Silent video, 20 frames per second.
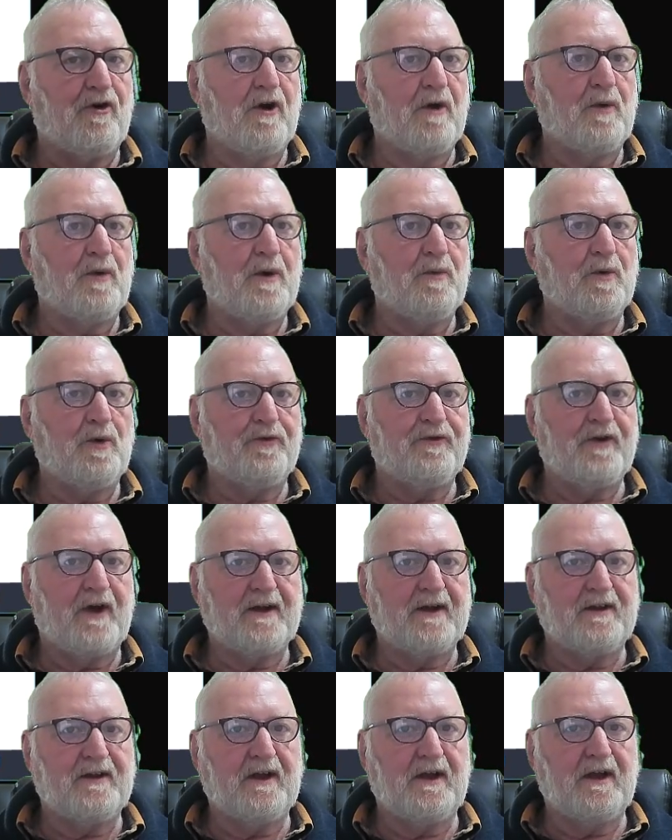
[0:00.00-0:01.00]
we will take
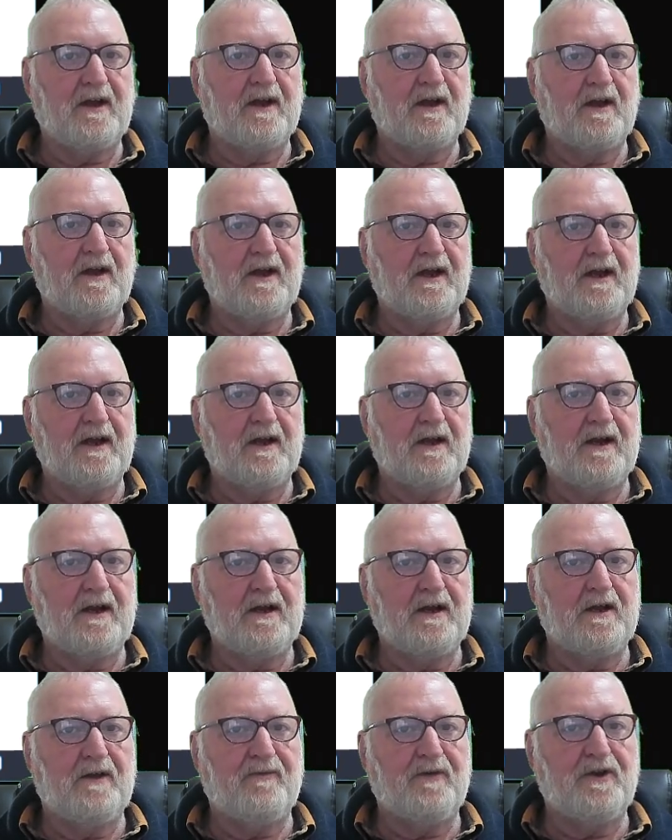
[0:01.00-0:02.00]
the
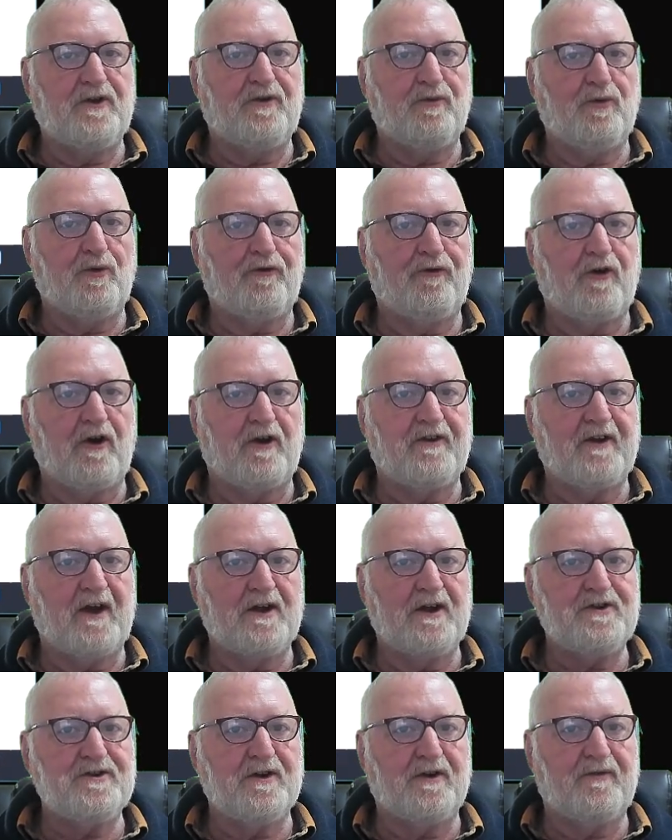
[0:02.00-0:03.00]
individual
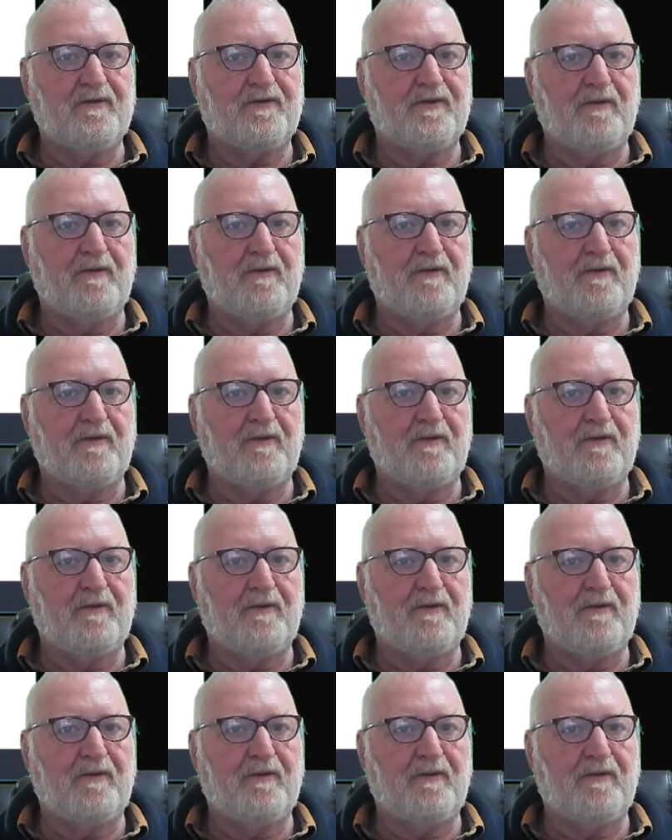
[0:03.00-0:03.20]
citations from